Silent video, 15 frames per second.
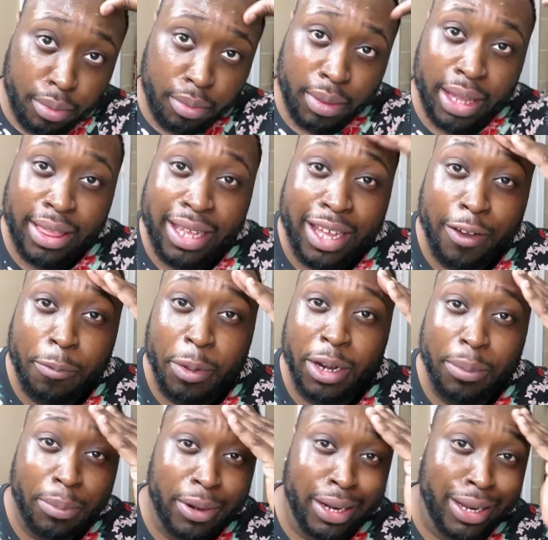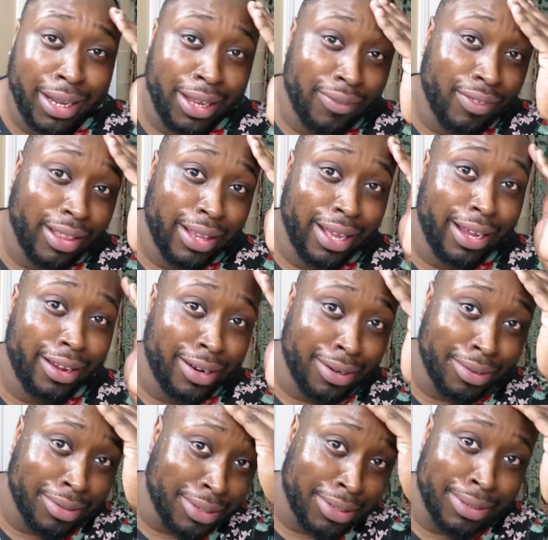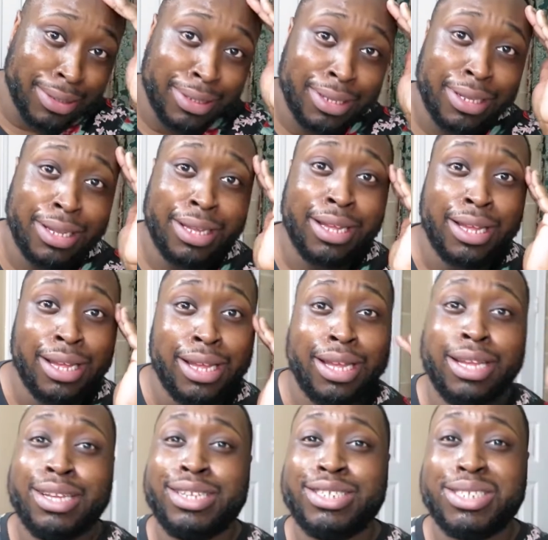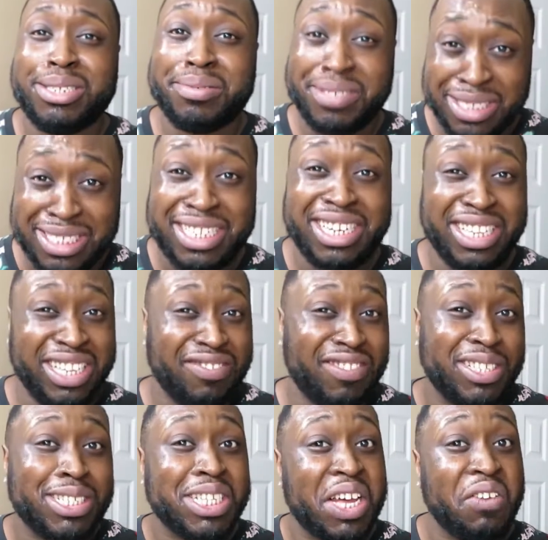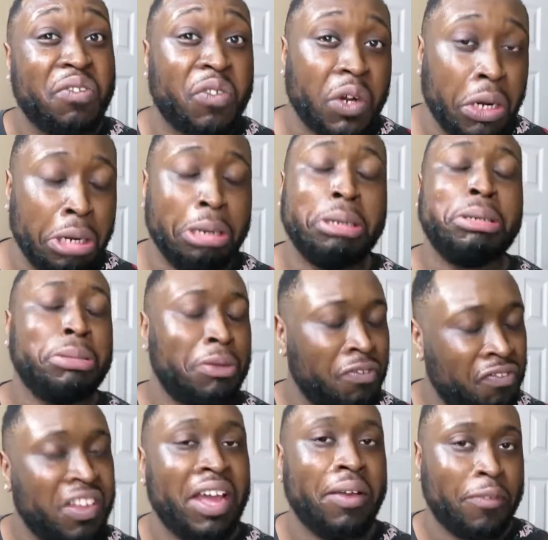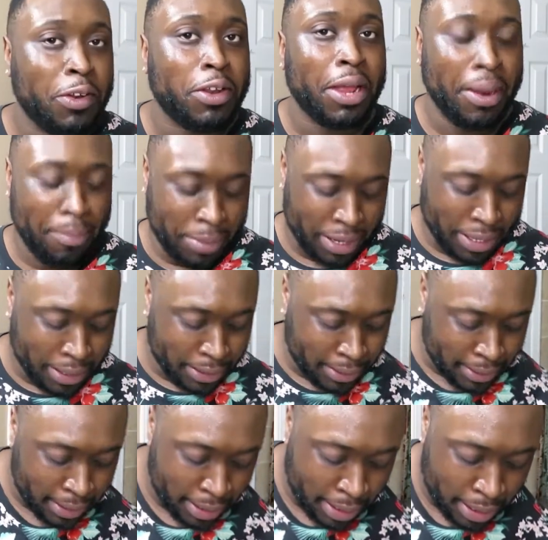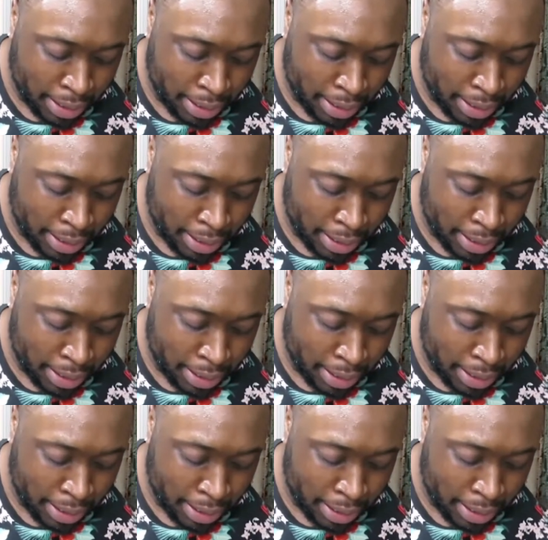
I think I've put a pretty even layer. So we're just gonna leave this on for 5 to 10 minutes.